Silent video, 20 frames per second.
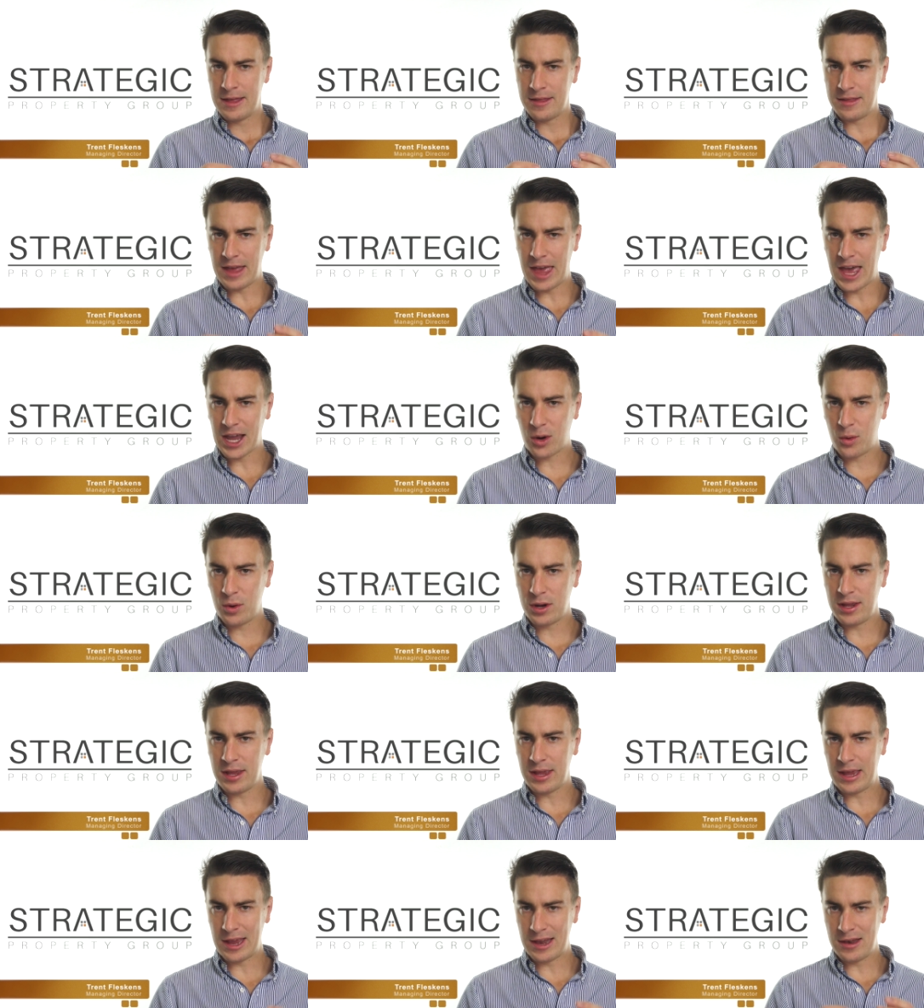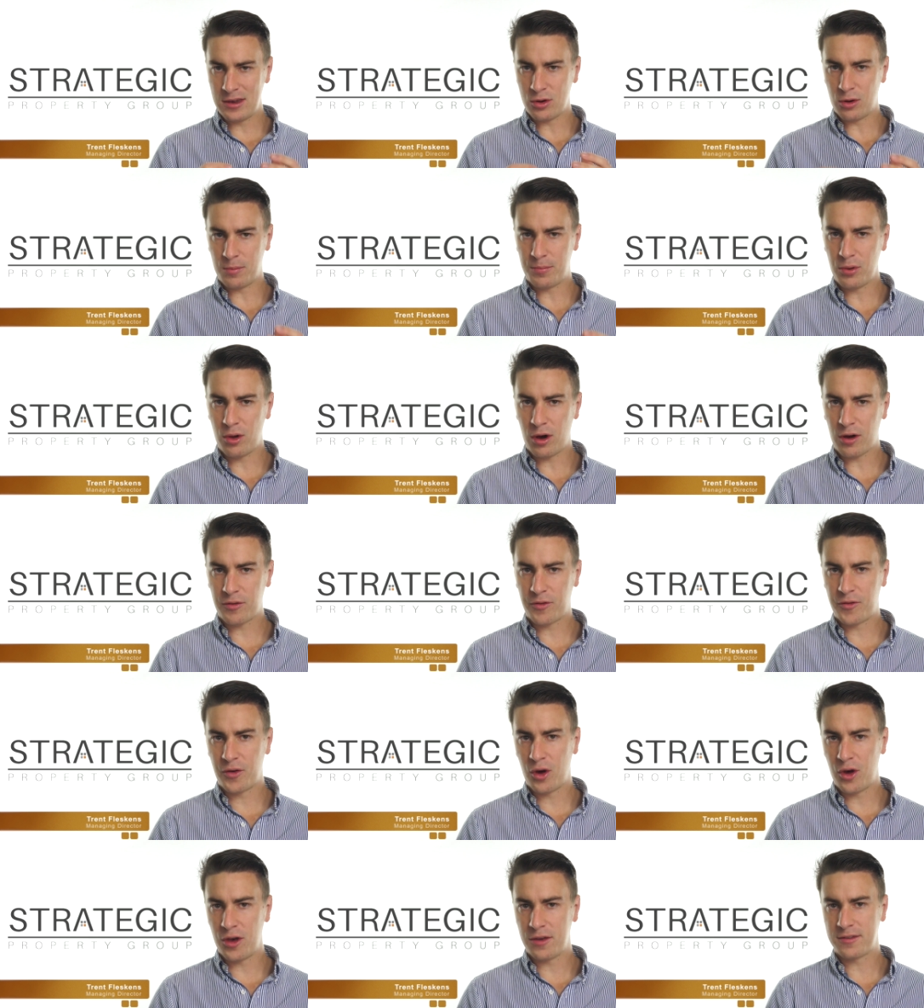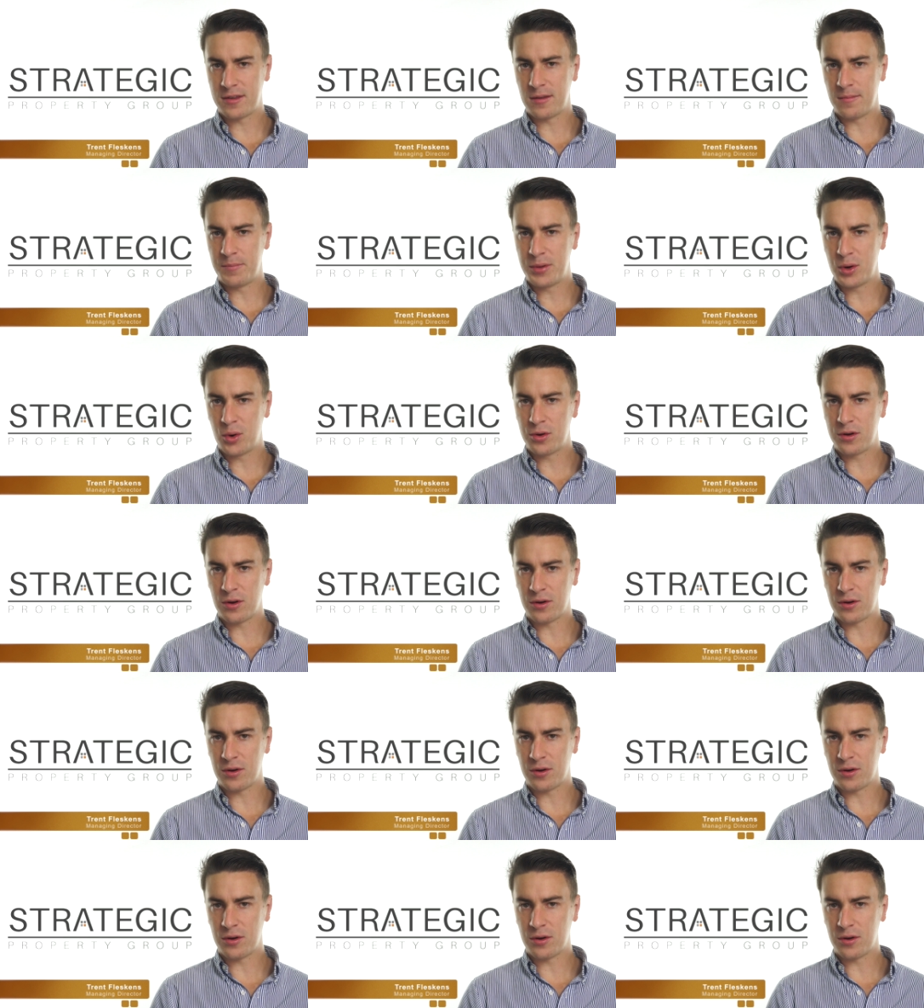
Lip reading: the equity in your block first and build